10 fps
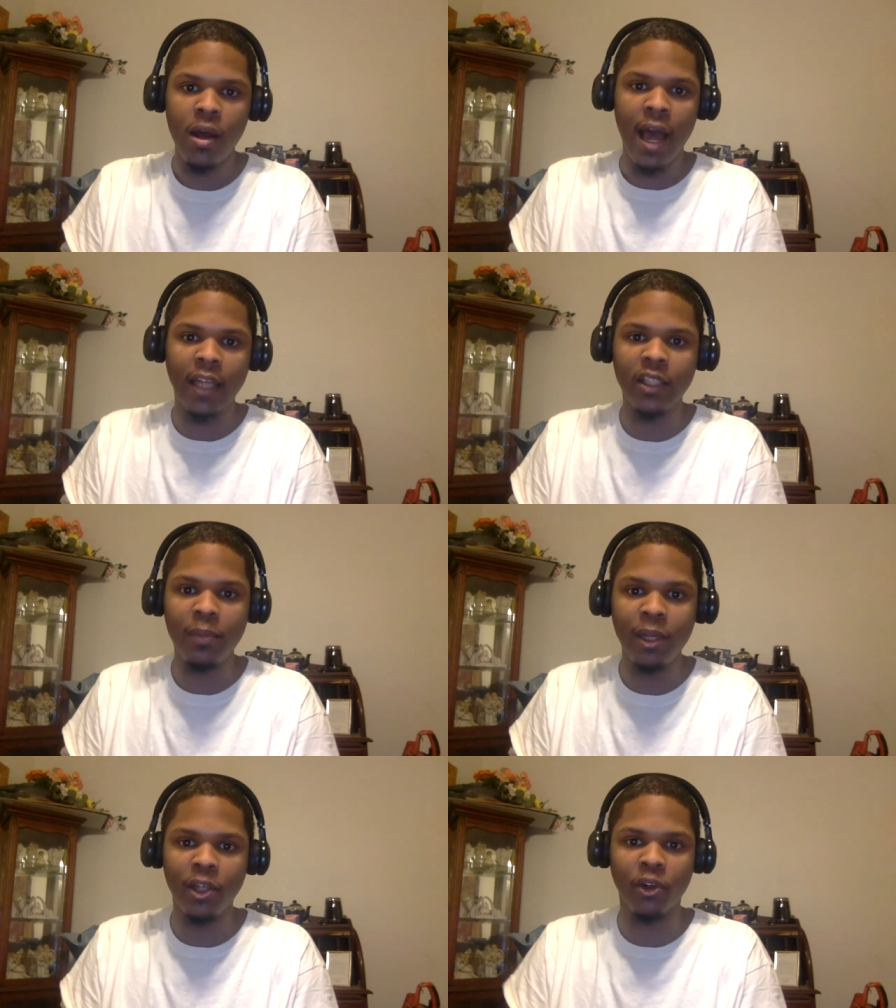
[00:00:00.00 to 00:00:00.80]
Hasn't
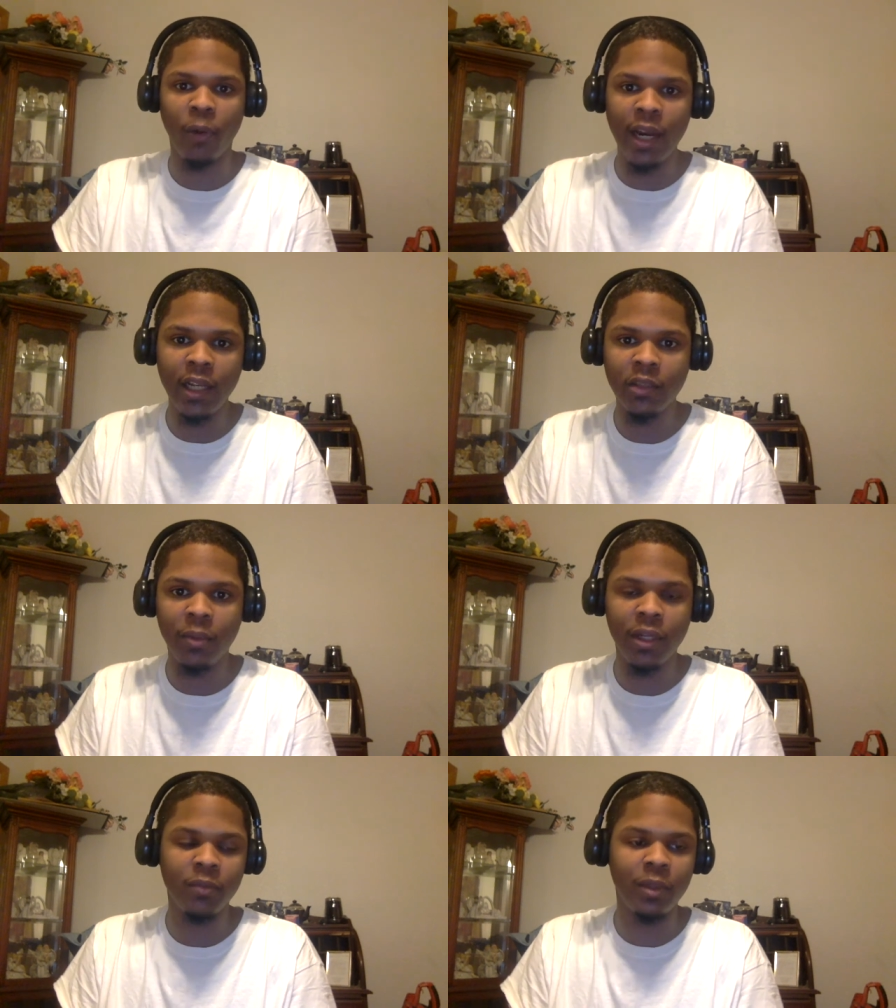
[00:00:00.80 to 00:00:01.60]
been the greatest,
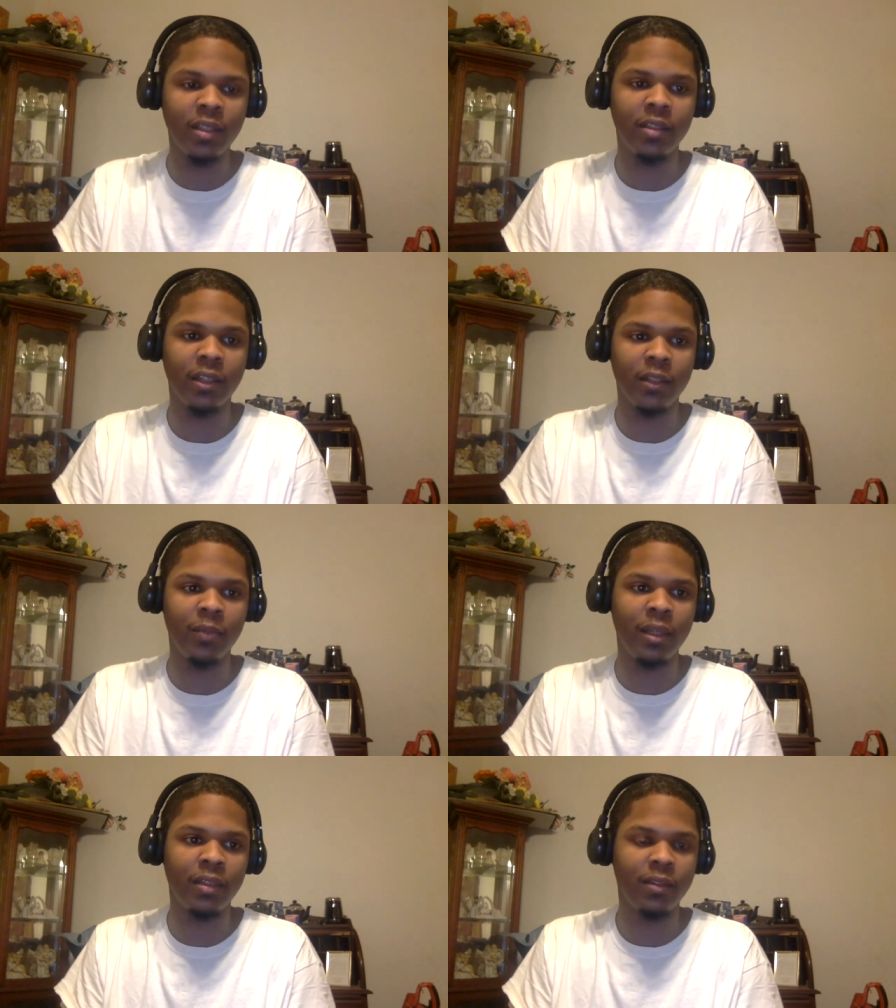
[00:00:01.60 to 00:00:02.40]
but it's been it's
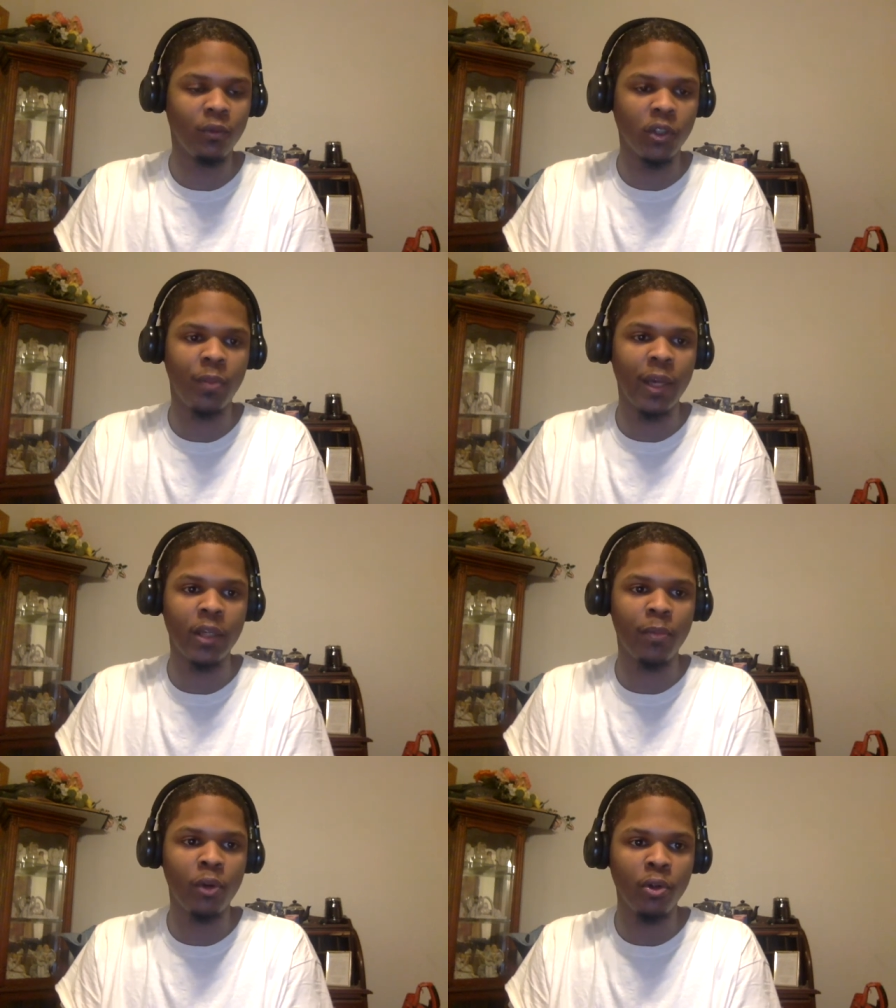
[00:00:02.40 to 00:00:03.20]
been
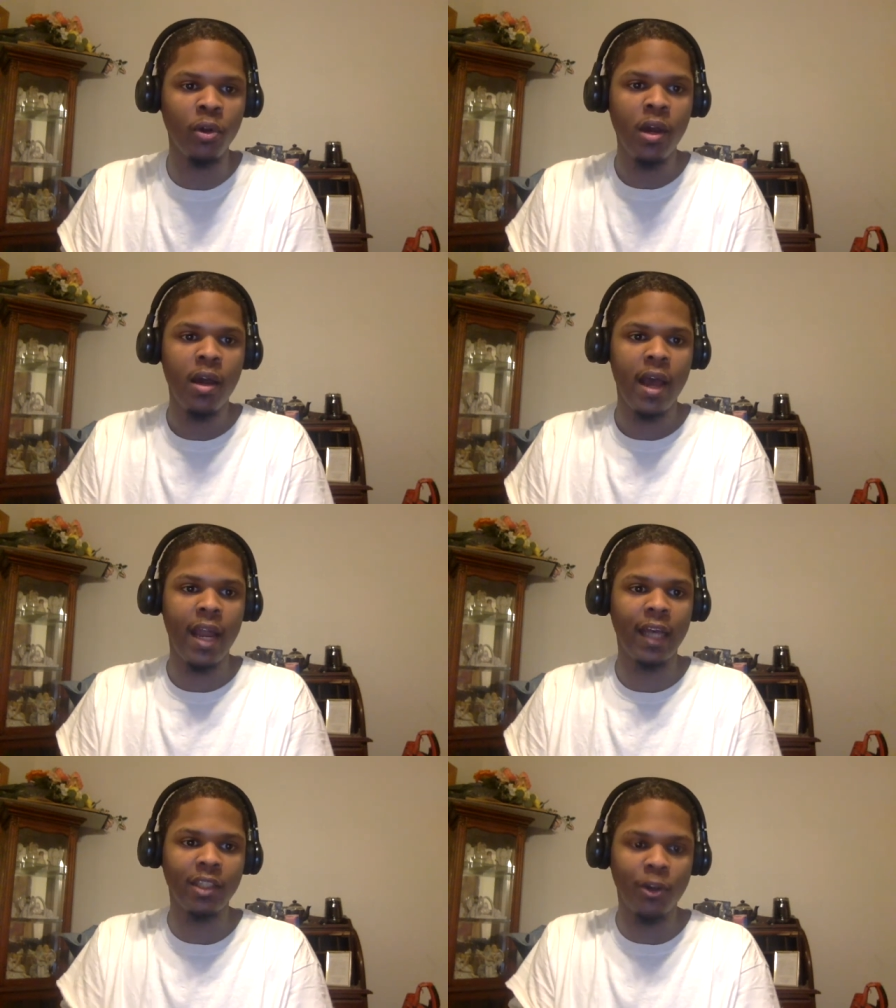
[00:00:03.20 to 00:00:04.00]
respectable, and
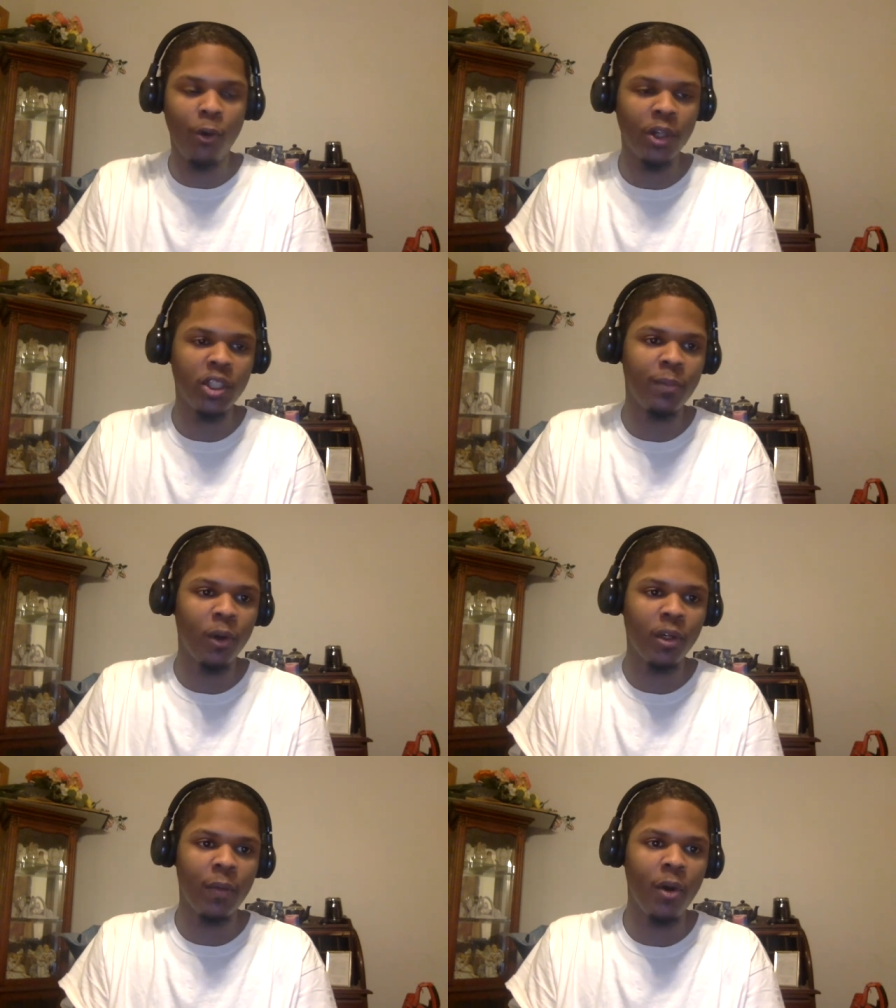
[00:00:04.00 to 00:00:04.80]
that's a question
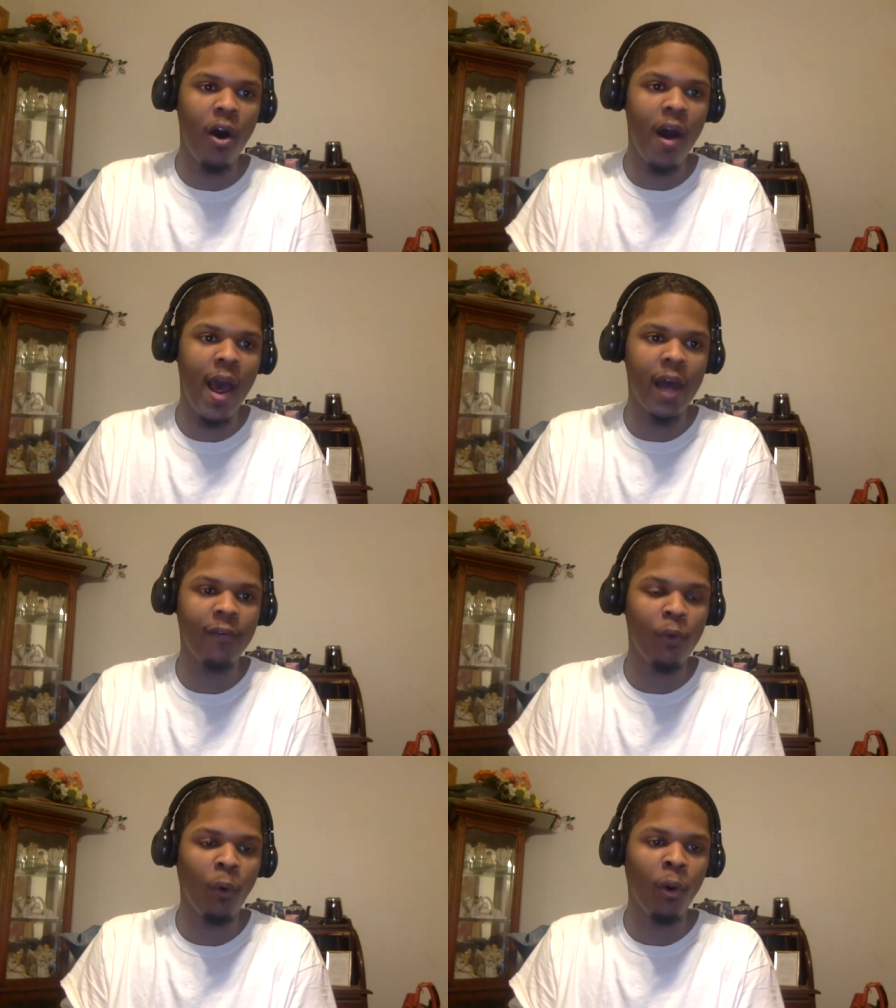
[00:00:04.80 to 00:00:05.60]
mark that we all have
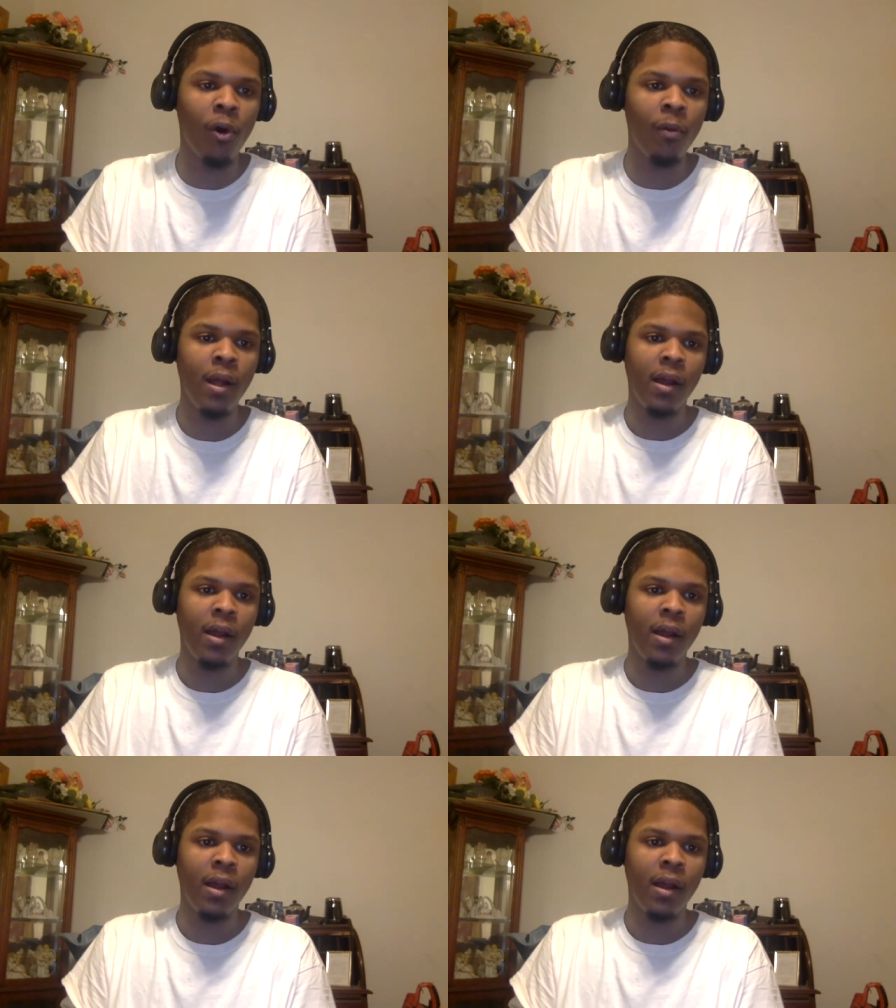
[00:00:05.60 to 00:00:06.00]
for them.